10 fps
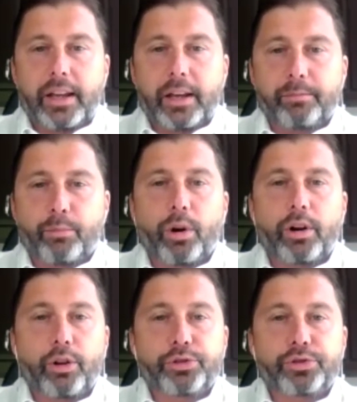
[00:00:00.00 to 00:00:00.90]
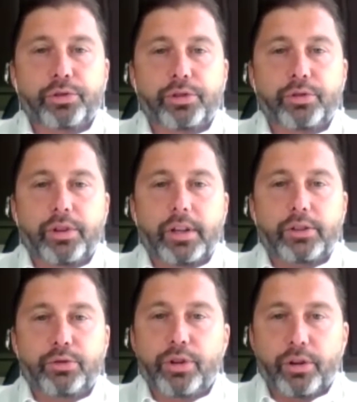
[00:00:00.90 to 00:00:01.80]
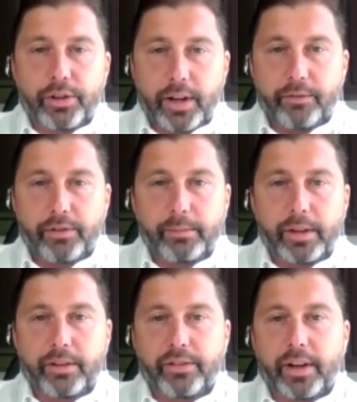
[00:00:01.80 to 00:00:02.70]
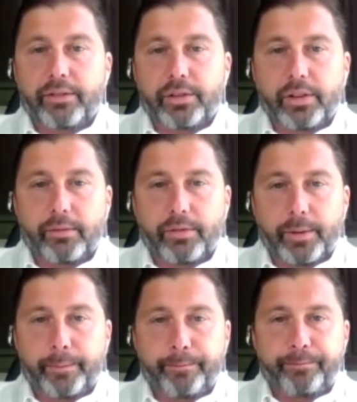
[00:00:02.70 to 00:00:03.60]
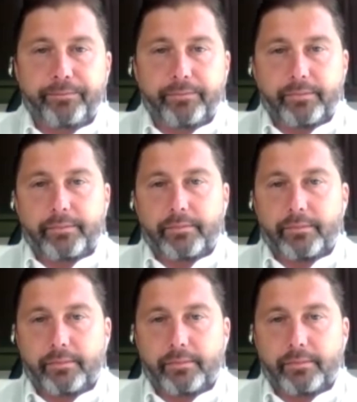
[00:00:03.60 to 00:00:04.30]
and more closer to the 2-year time frame than the 5-year time frame.